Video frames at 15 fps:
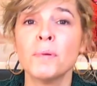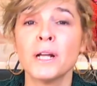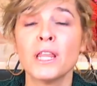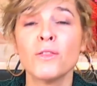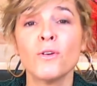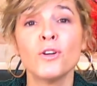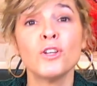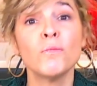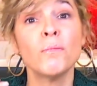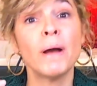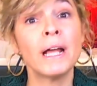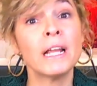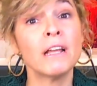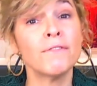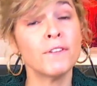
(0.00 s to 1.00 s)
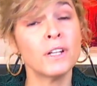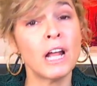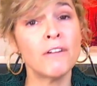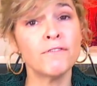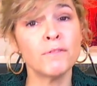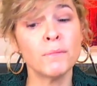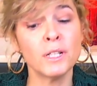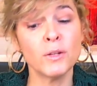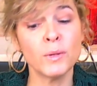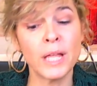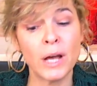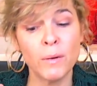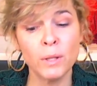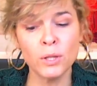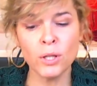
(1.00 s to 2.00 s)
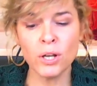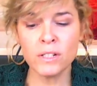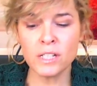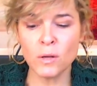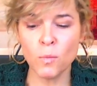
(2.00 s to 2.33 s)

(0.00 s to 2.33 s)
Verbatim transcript: but I thought you might, if you're not familiar with how it looks,